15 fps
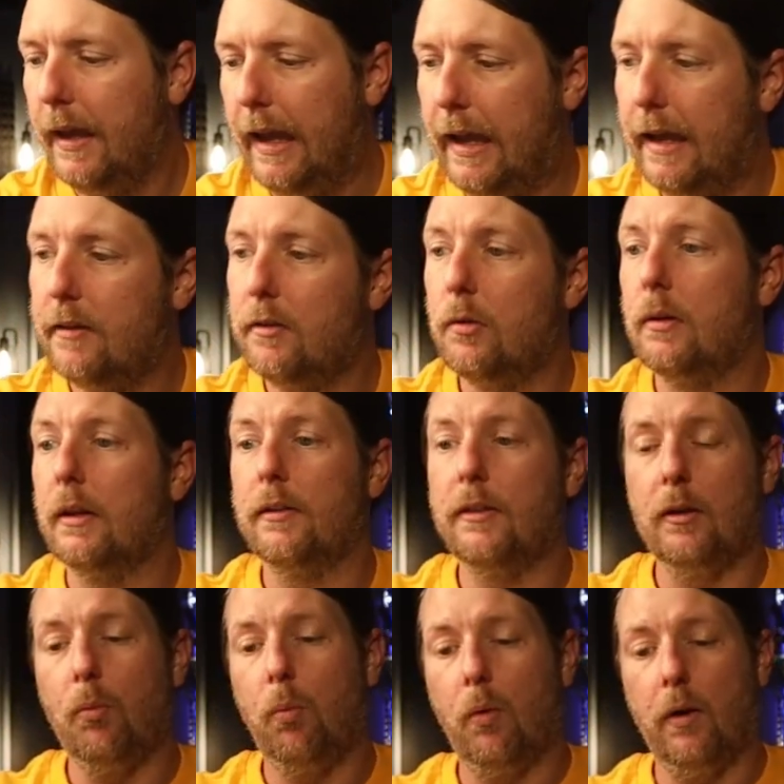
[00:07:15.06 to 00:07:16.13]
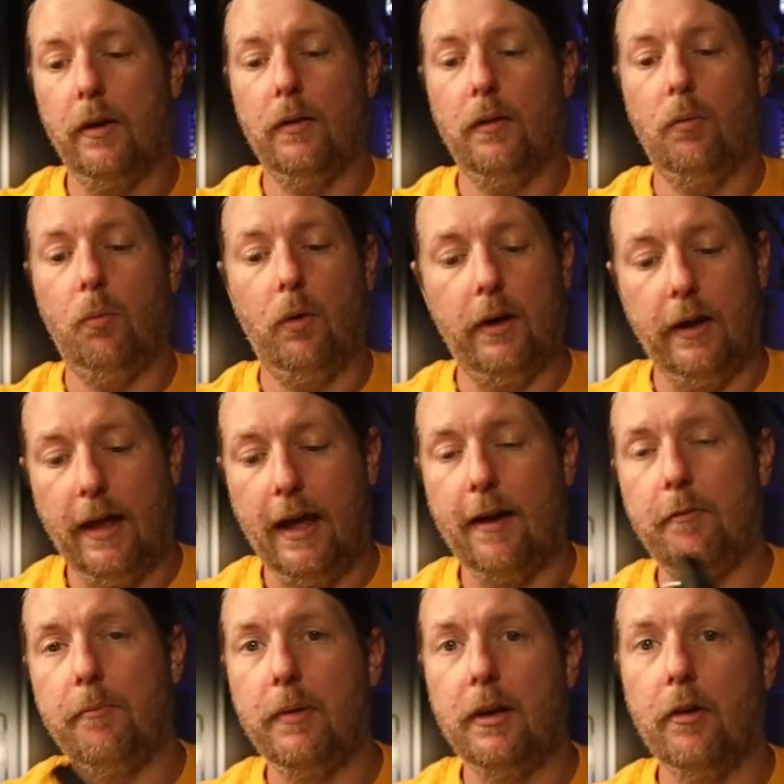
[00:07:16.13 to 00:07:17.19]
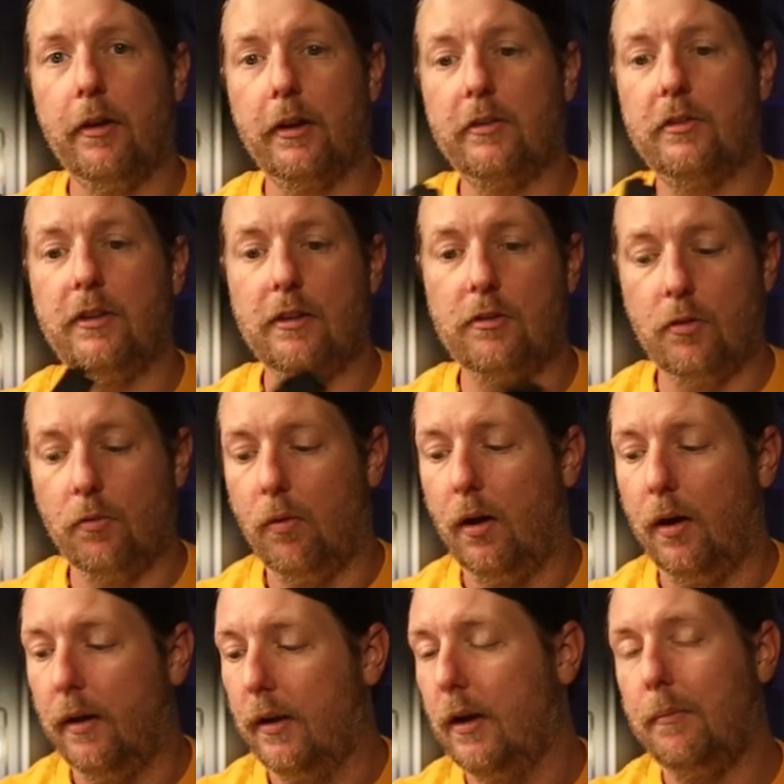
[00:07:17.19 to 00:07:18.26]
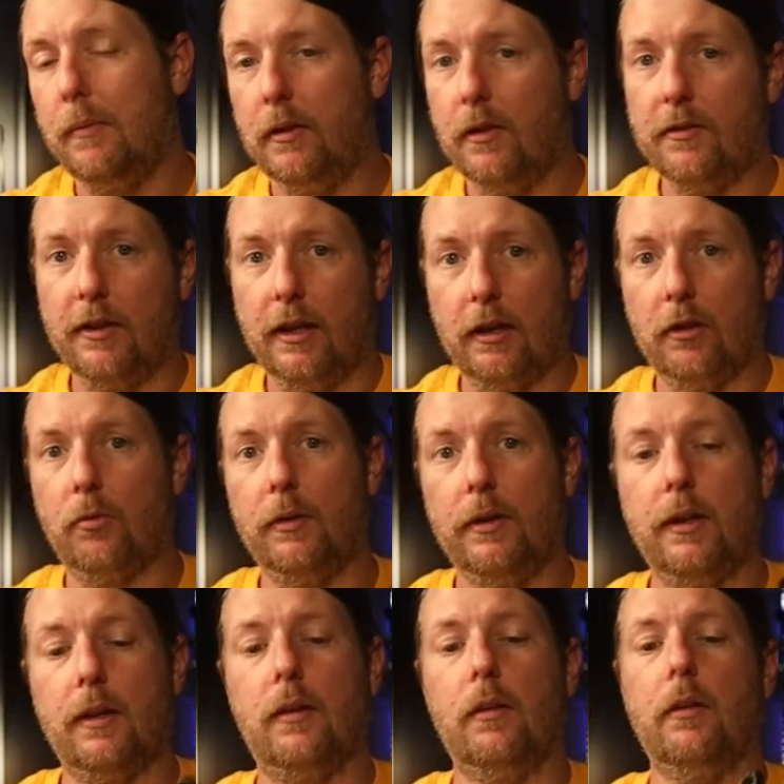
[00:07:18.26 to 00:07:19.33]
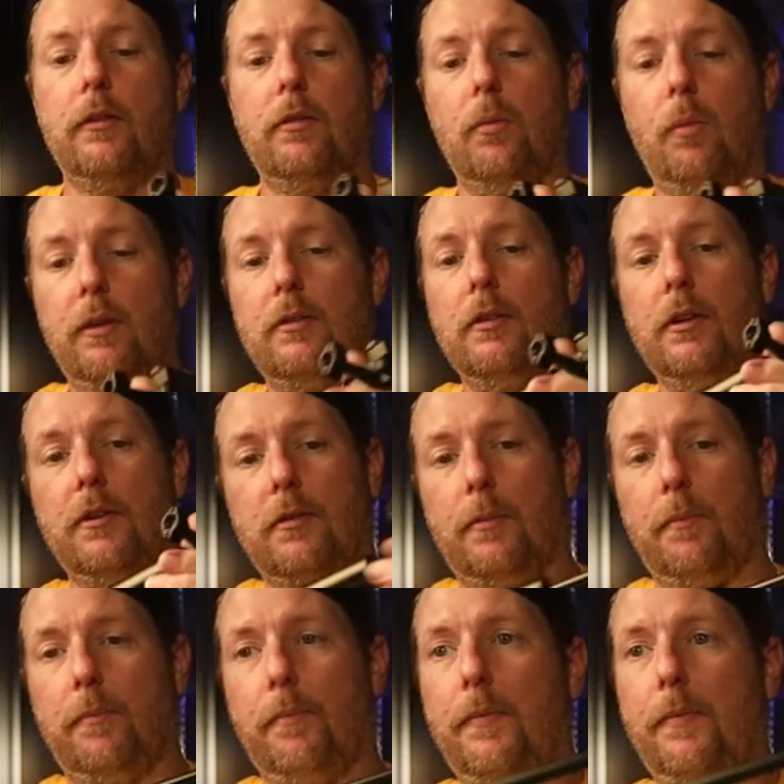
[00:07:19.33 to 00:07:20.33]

And you get the 1.5 meter extension rod. I mean, this thing is ridiculous. Watch this.